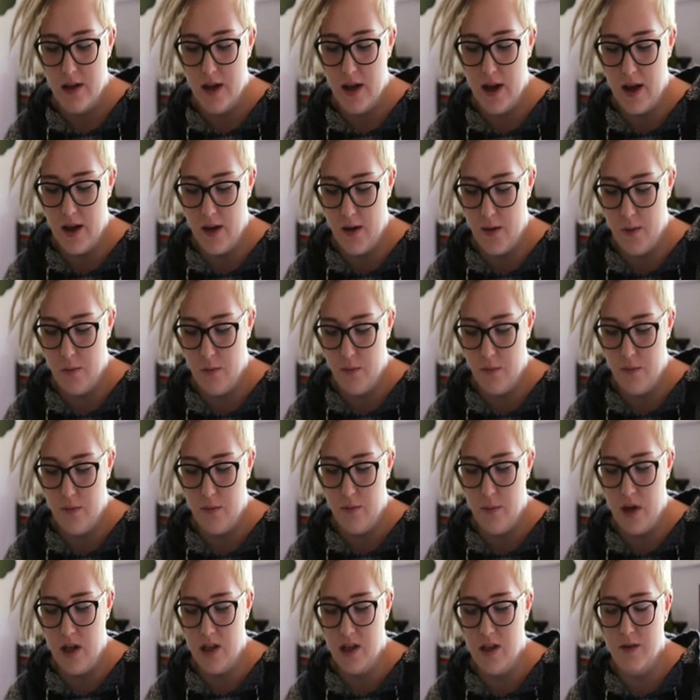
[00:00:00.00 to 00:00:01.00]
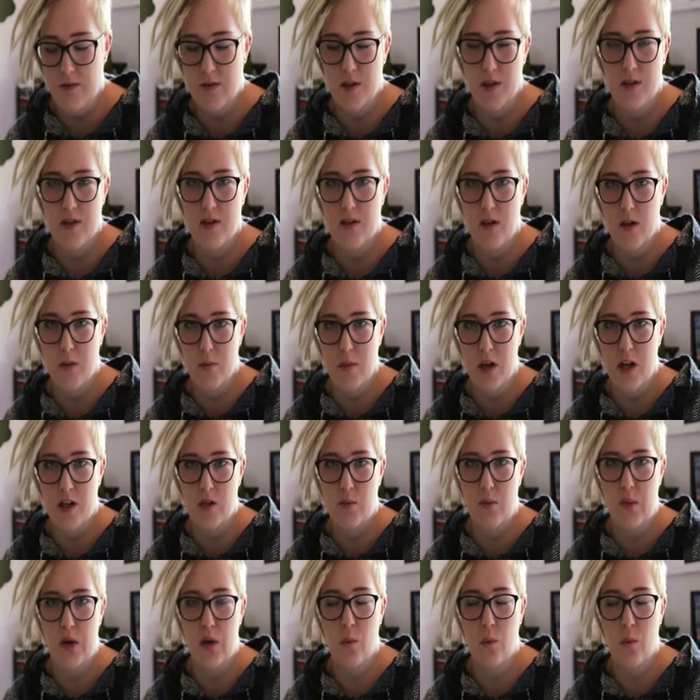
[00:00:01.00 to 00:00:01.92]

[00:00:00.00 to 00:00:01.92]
I loved it so much.